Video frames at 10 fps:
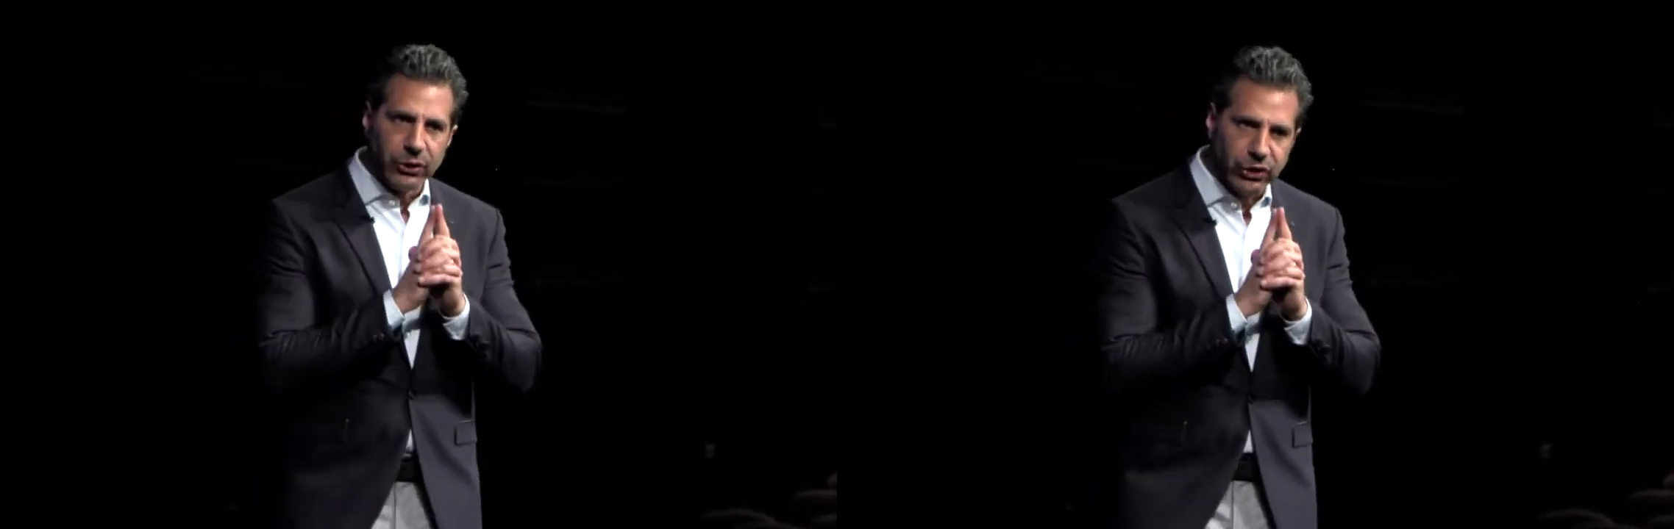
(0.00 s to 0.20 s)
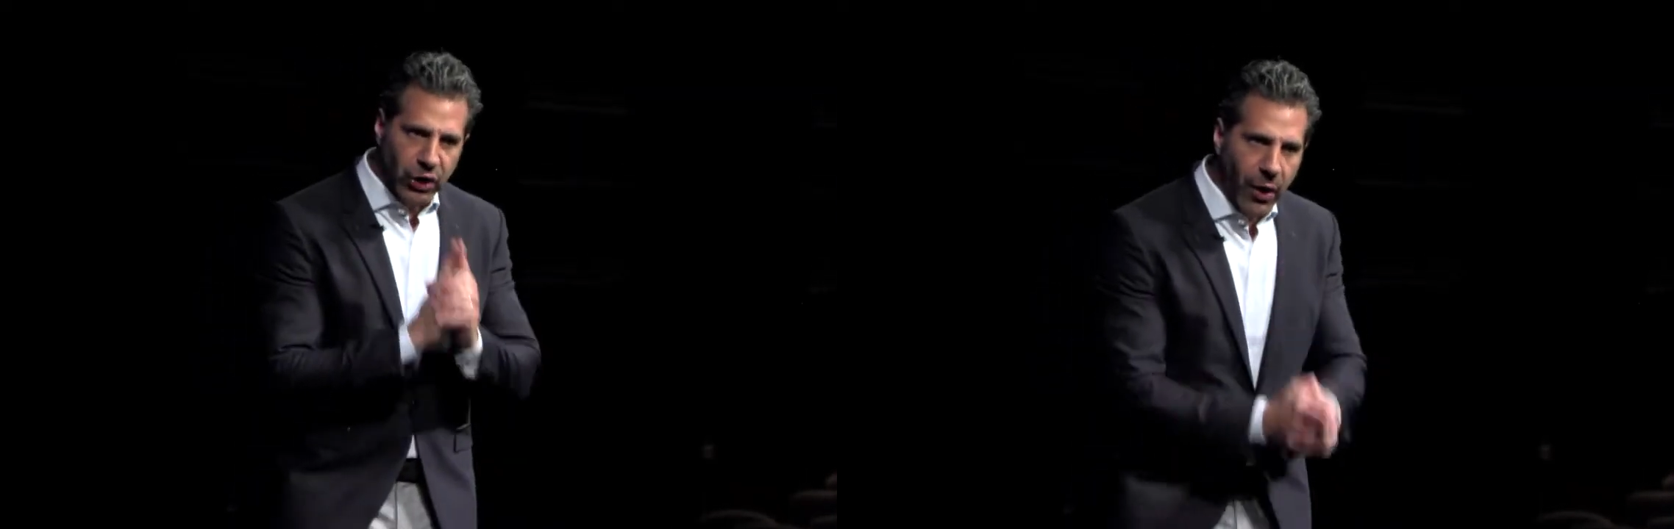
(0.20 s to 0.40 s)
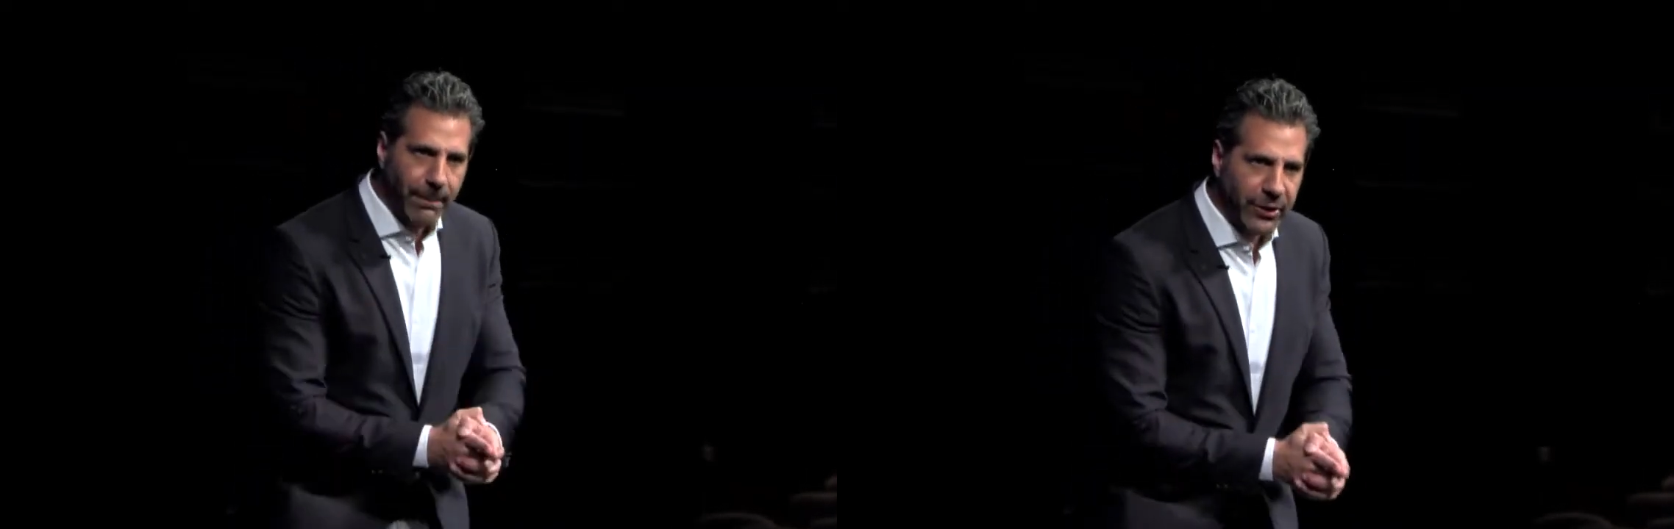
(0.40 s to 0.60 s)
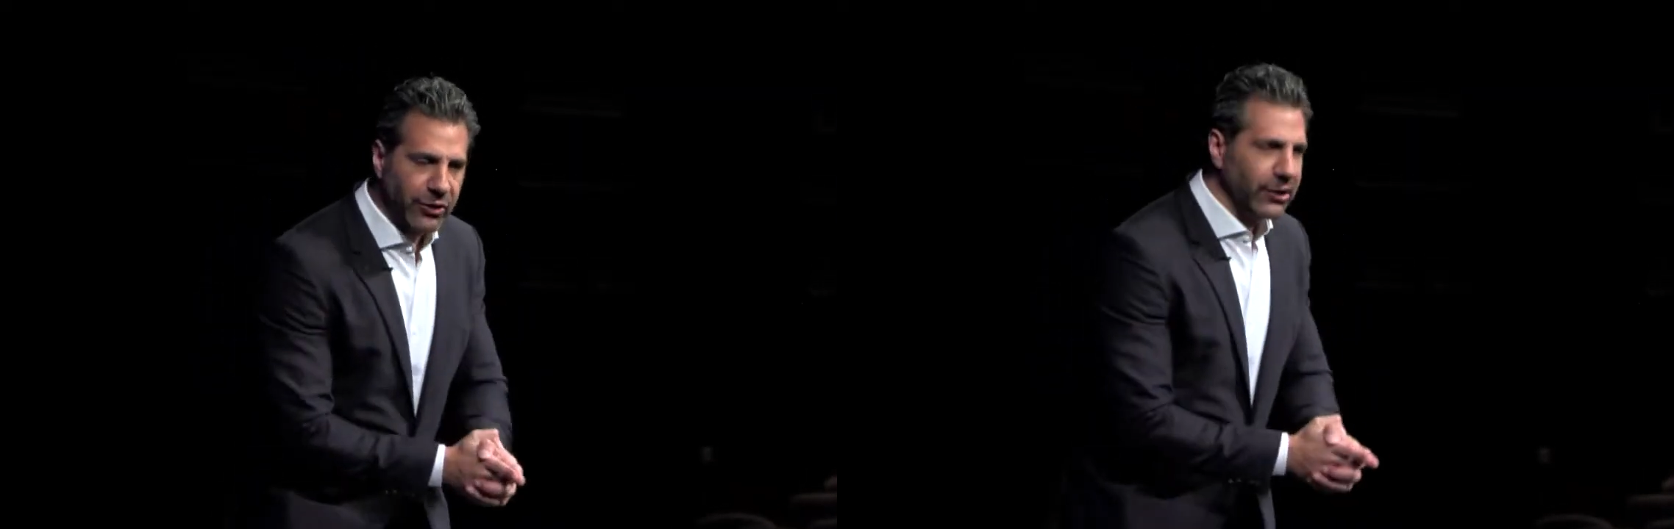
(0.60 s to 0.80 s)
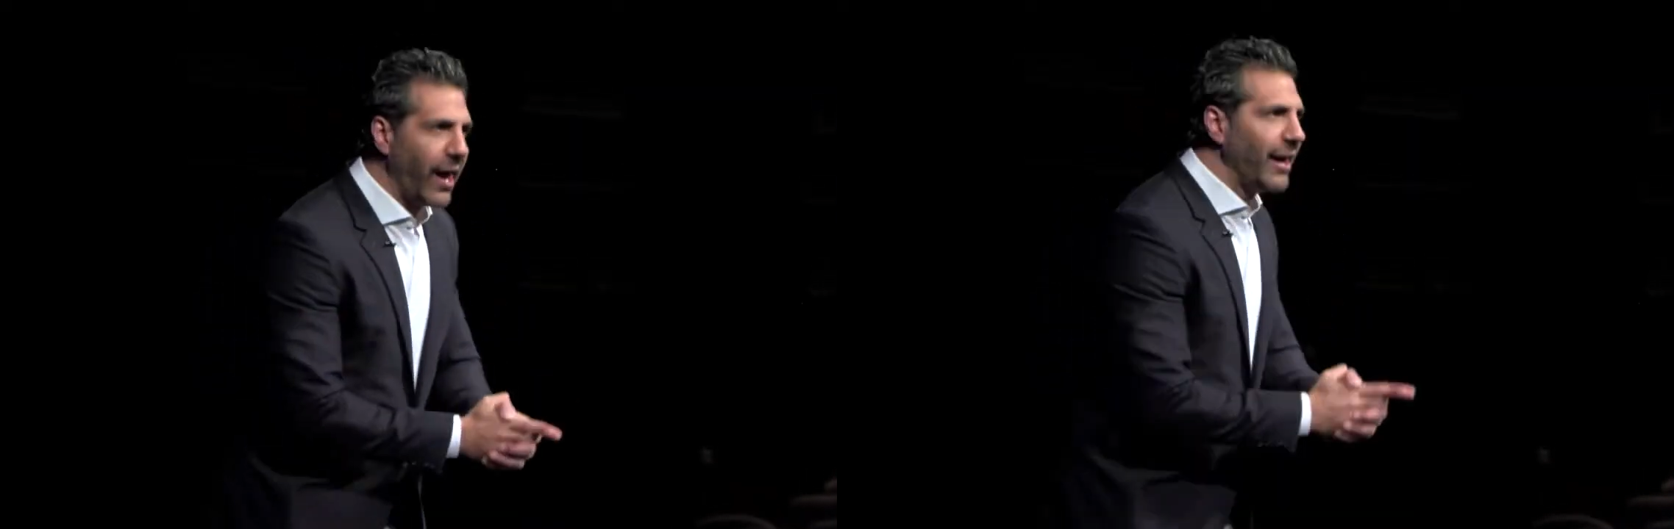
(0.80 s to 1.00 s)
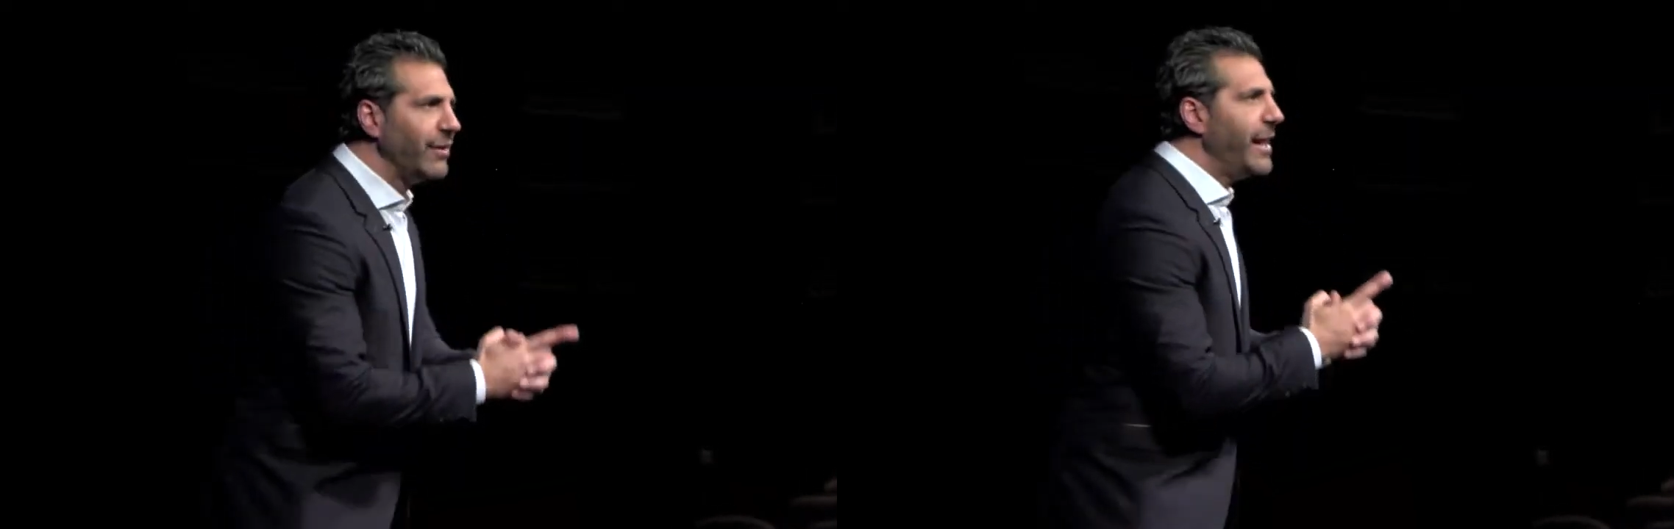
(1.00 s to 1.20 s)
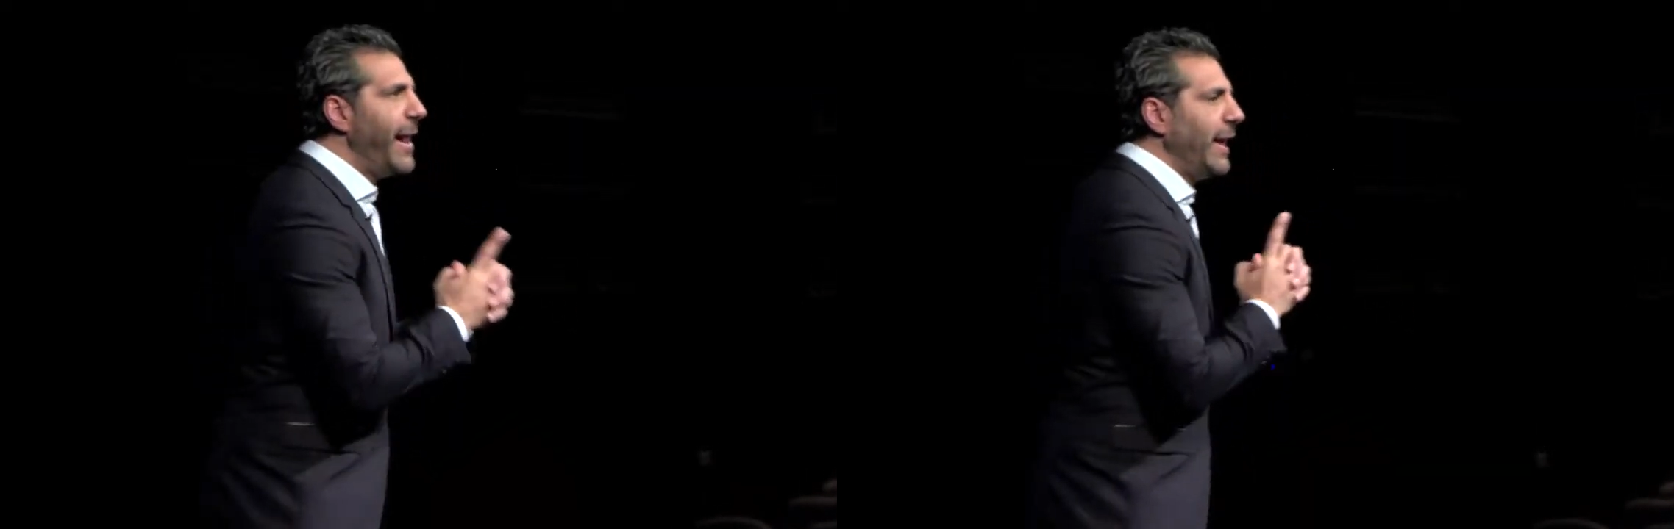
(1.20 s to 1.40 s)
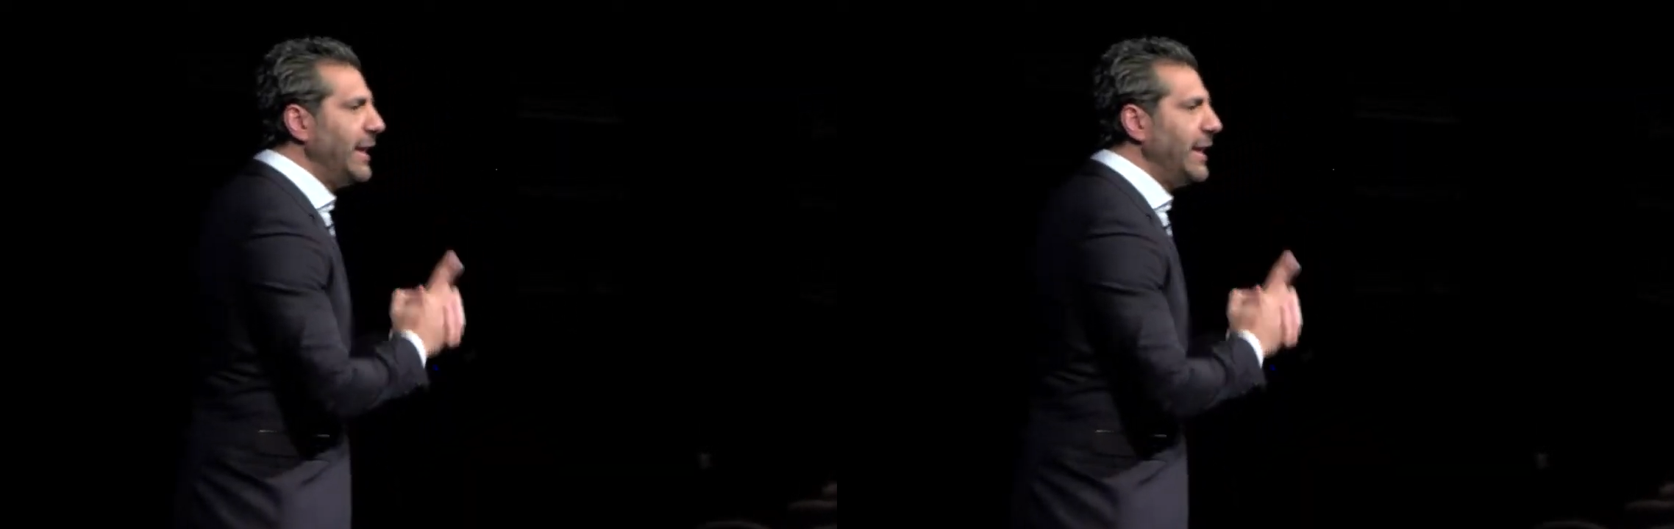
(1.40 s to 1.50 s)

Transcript: show up in your life. And